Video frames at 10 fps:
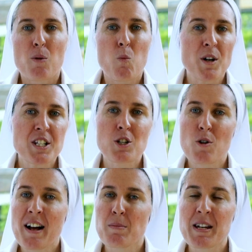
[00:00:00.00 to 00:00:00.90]
What
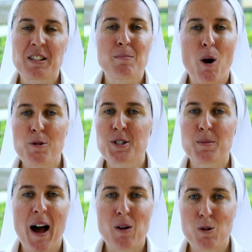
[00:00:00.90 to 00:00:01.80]
struck me the most
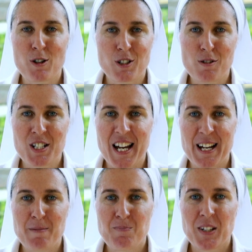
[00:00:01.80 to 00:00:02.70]
about World Youth
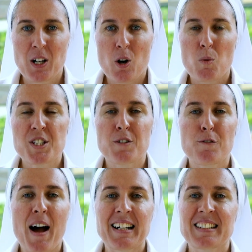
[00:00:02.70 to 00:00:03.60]
Day was the
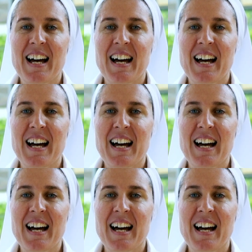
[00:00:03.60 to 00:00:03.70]
fact